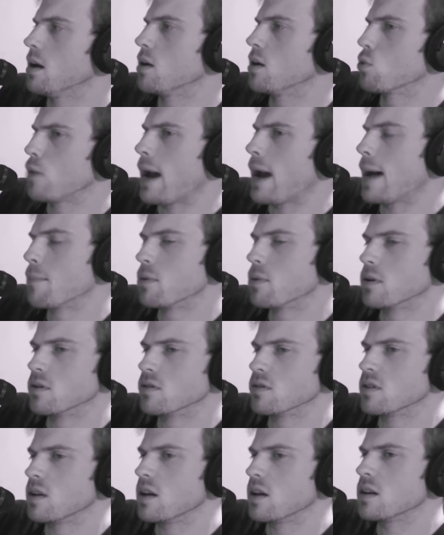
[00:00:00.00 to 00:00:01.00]

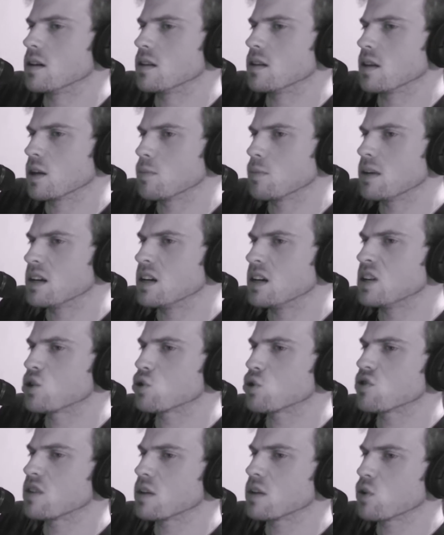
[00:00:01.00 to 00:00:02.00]
Rappers, anything. It'd be an
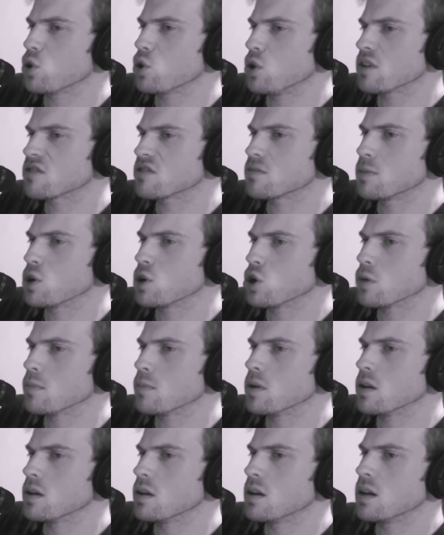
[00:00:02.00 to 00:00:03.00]
interesting little
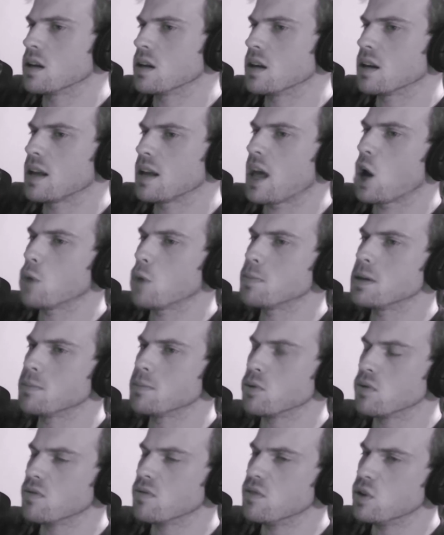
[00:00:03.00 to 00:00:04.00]
experiment in how
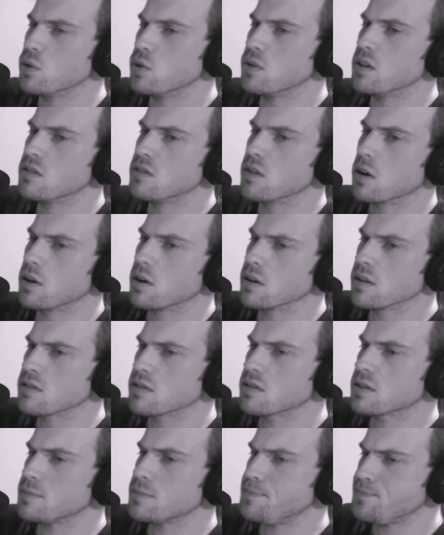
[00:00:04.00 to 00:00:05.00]
people view these
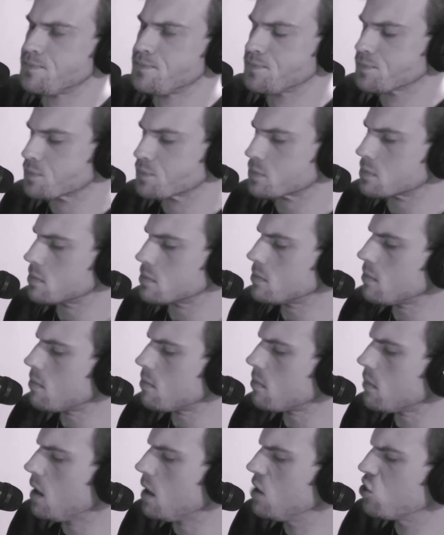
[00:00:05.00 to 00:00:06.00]
artists.
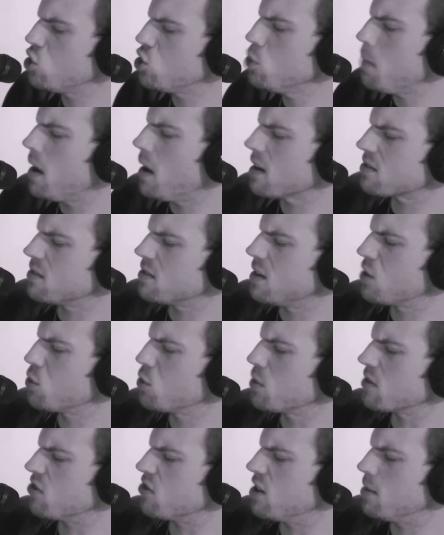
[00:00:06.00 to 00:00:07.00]
And Tupac's
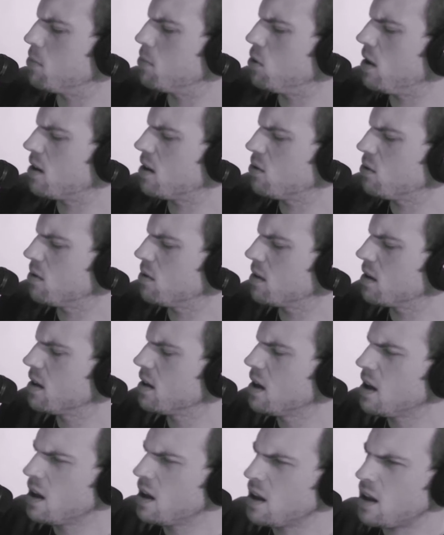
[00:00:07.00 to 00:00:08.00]
another example.
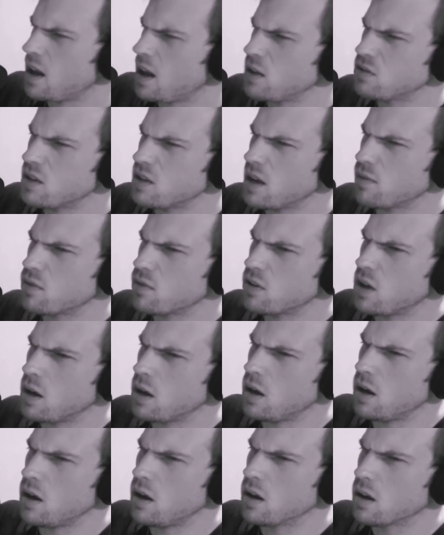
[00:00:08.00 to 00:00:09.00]
I used to have
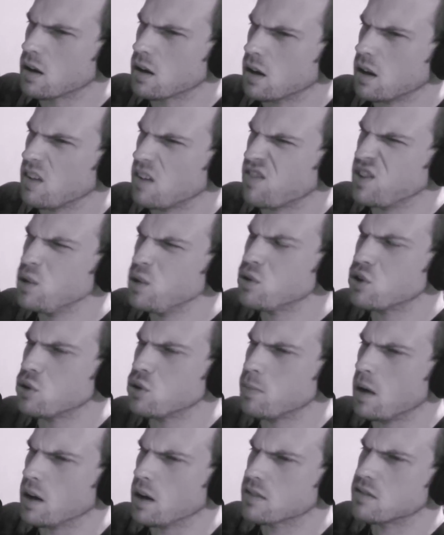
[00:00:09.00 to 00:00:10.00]
a few
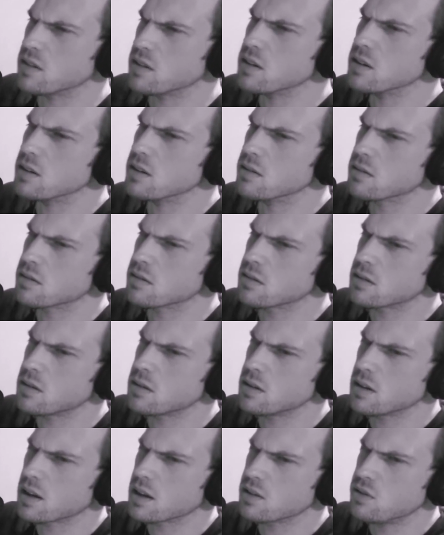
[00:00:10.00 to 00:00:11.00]
Tupac CDs
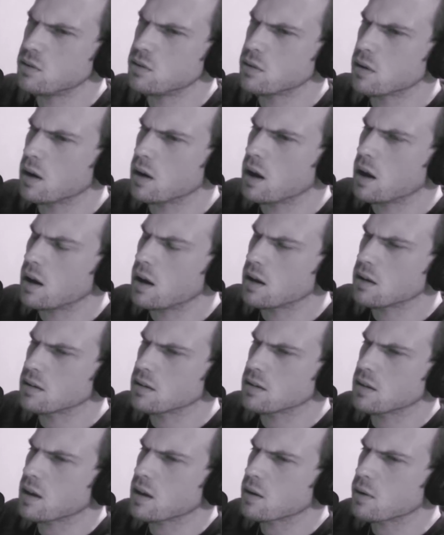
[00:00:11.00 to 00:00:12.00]
in like junior
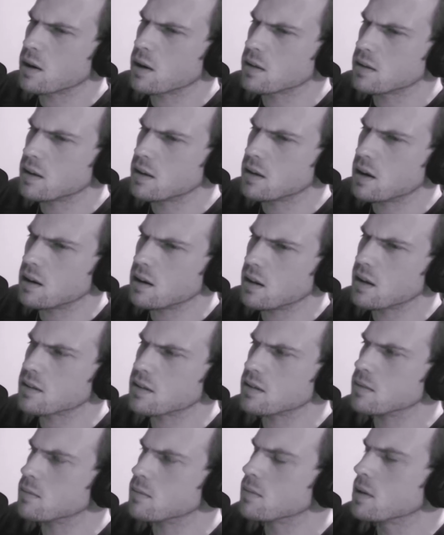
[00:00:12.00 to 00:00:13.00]
high, like around then. I
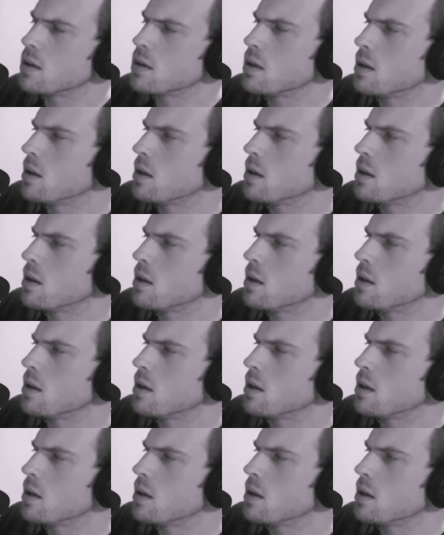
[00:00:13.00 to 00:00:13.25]
liked him.